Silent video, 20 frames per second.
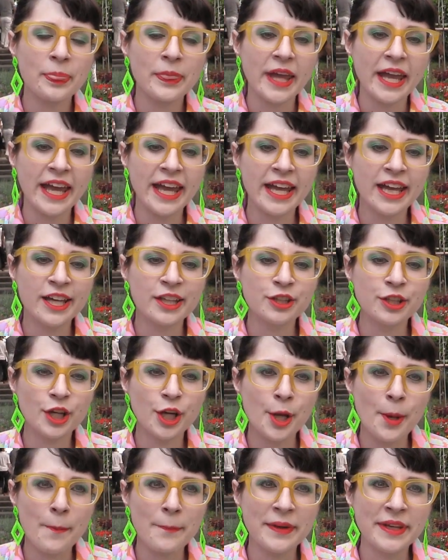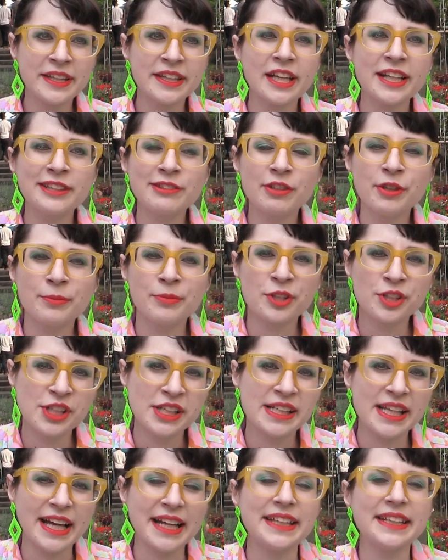and industrial
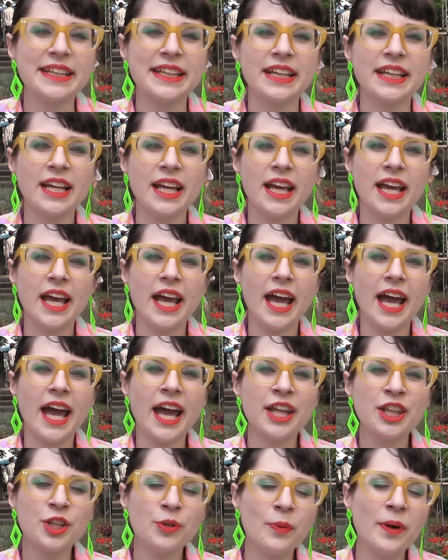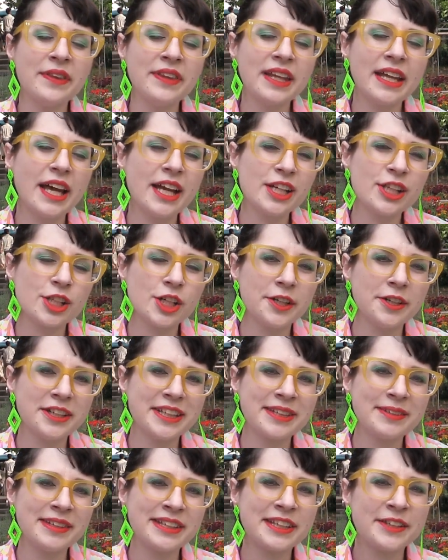merchandising. And the one that I
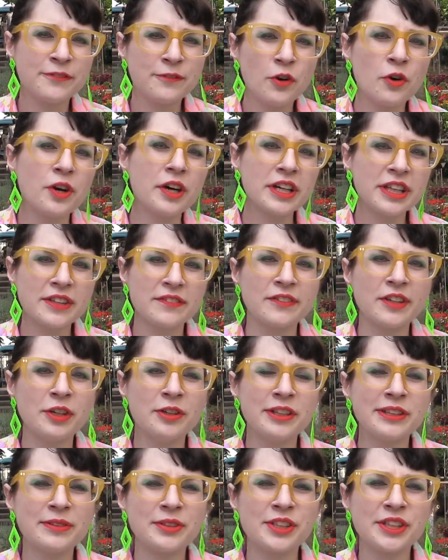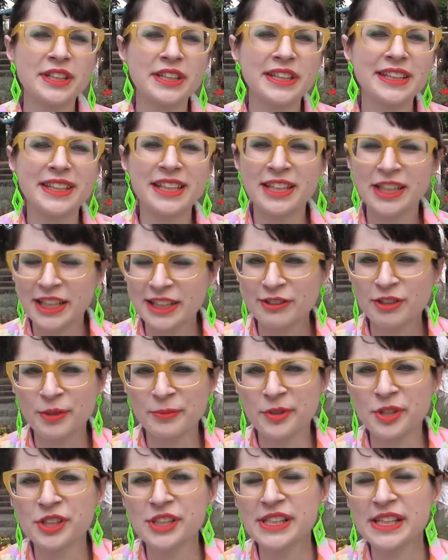chose was the 4th of those, which is
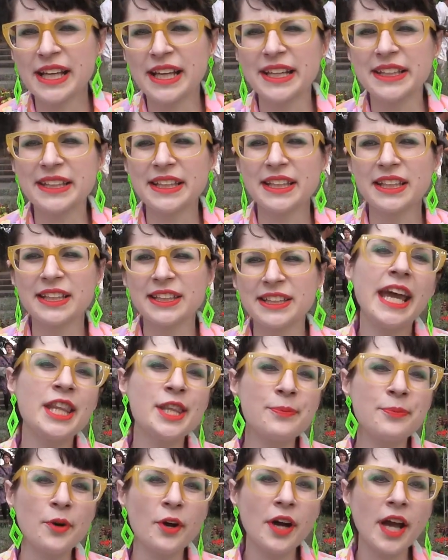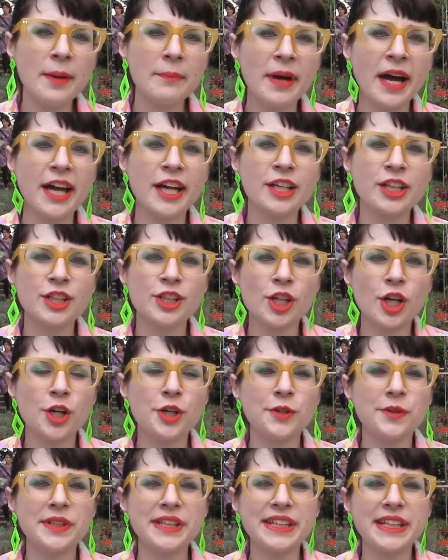industrial merchandising. In the program I
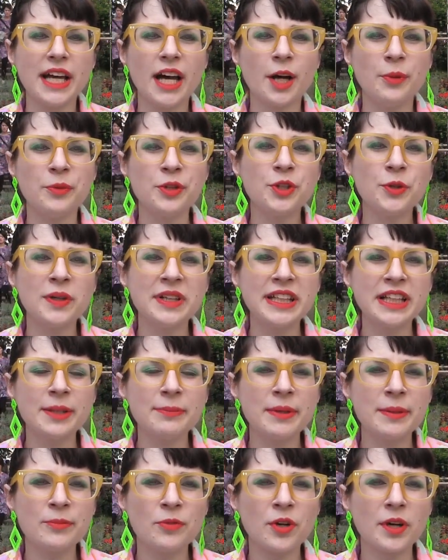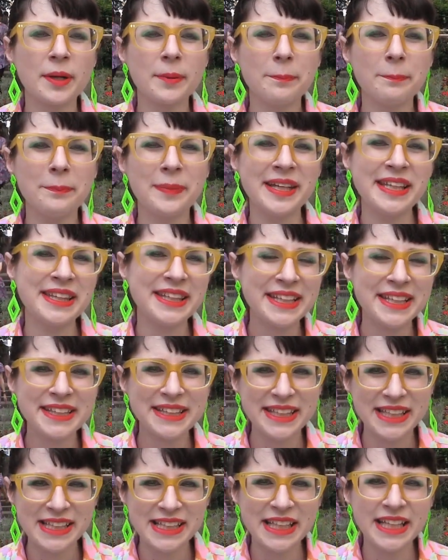chose, we do a little bit more
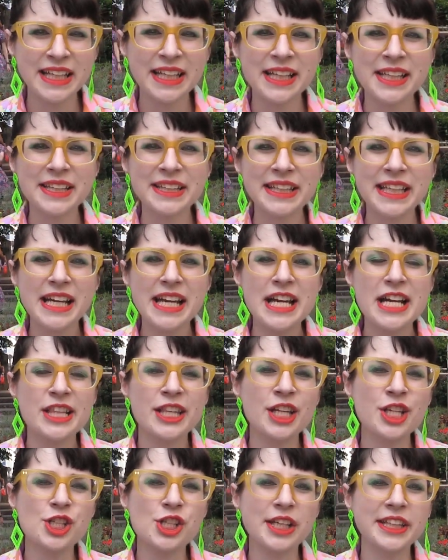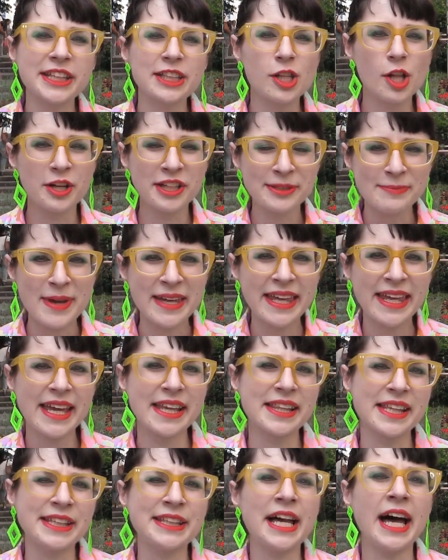businessy things than just clothes making
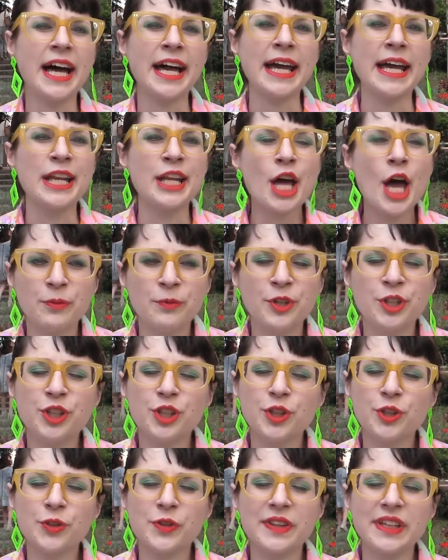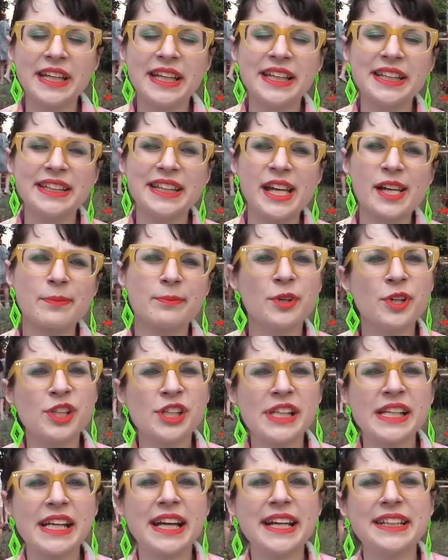and design. We do things like
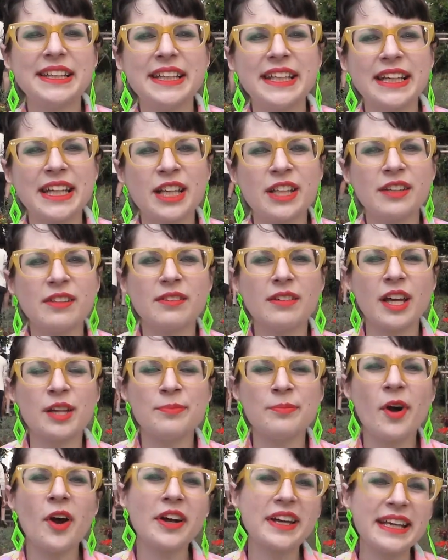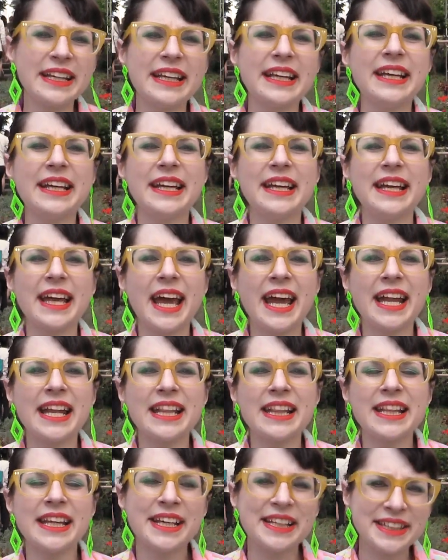merchandising and marketing
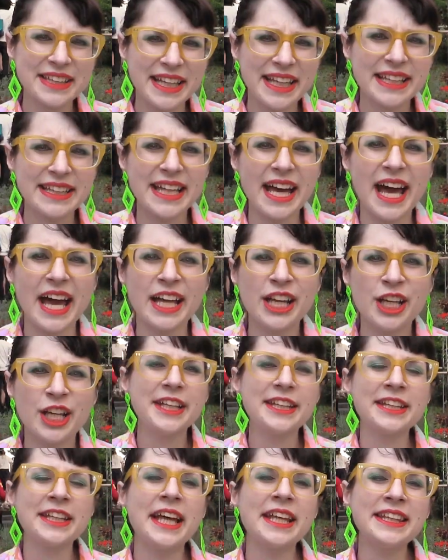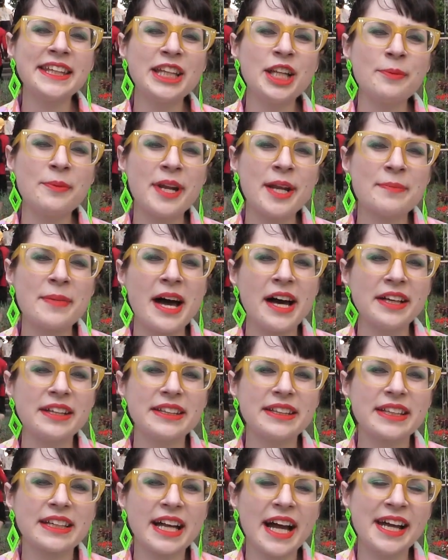and things like that. So that's a little bit
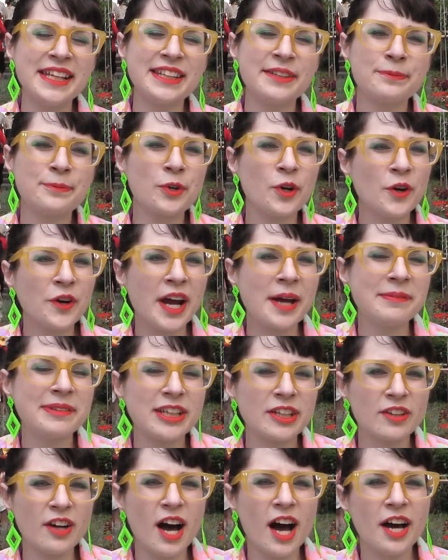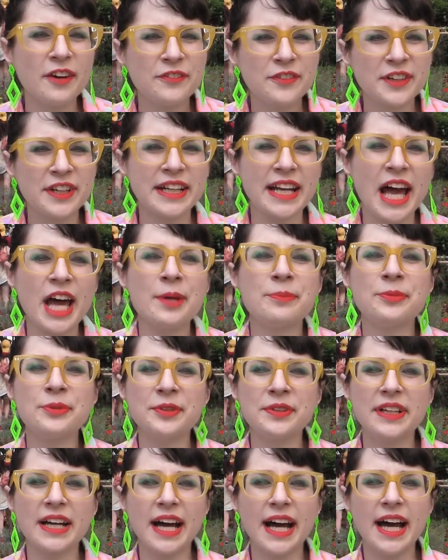about the kinds of programs that are offered at
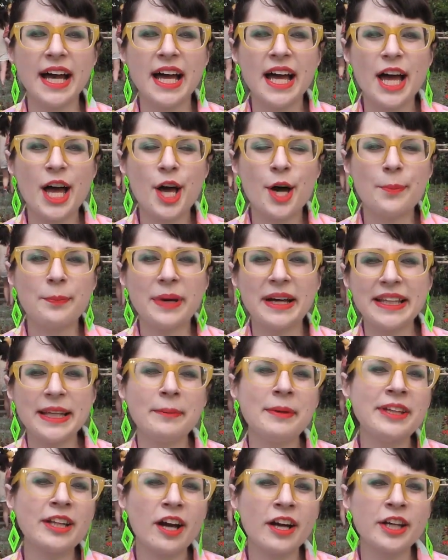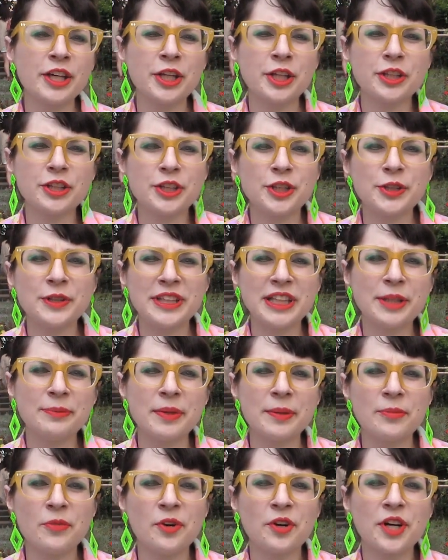Bunka. But let me talk to you a little
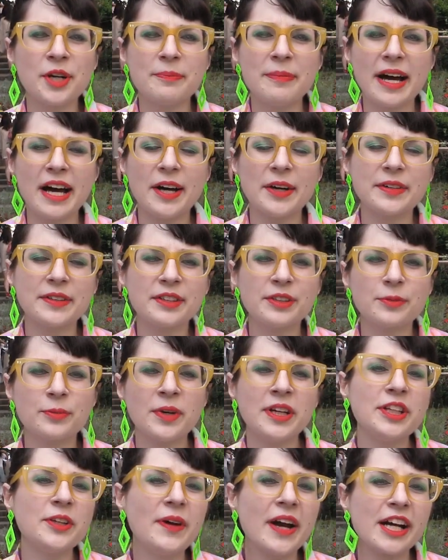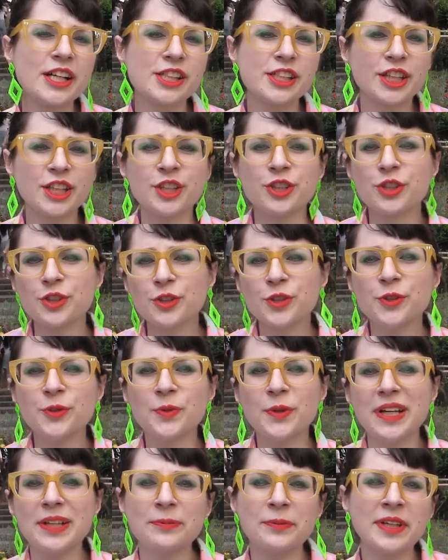bit more about what you actually
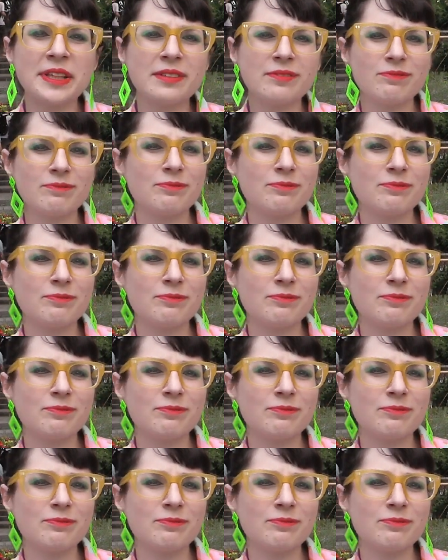do and what